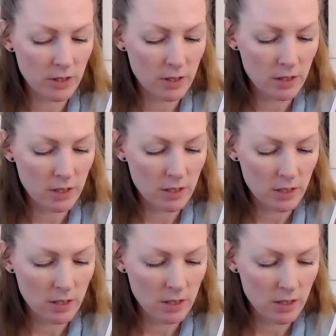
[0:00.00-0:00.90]

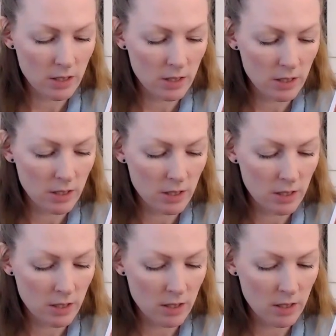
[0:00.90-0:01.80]

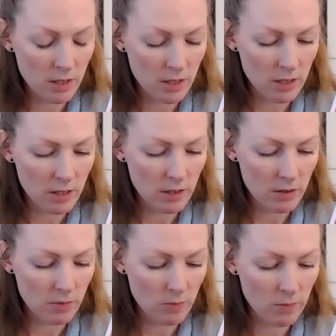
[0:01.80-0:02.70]

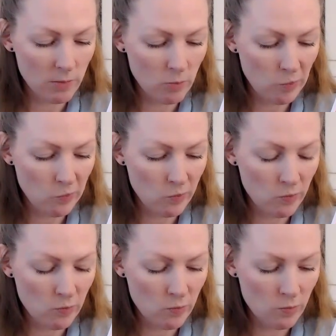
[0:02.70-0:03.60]

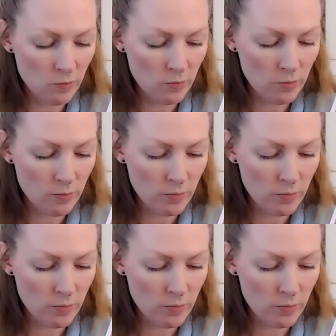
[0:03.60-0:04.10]
Nothing is said.